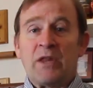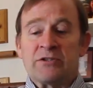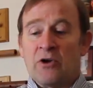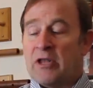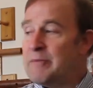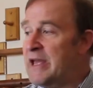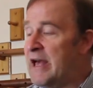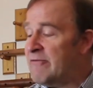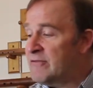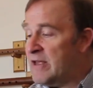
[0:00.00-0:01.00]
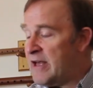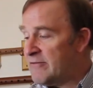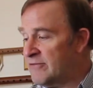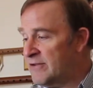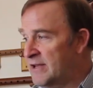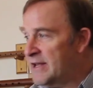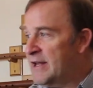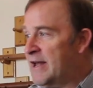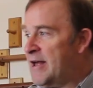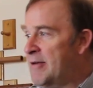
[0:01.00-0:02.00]
let me have
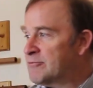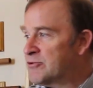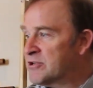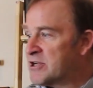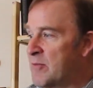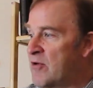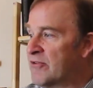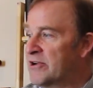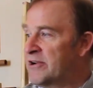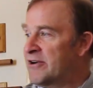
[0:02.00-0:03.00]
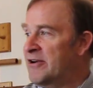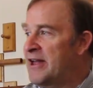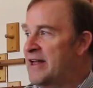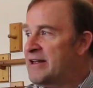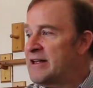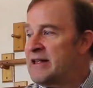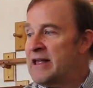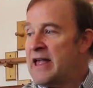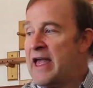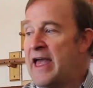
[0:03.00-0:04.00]
Trish come over here,
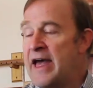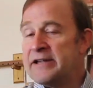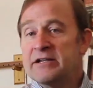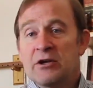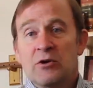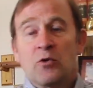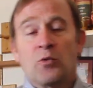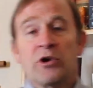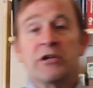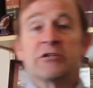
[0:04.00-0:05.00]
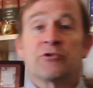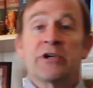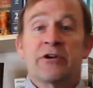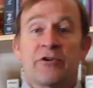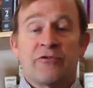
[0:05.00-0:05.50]
and we're going to treat her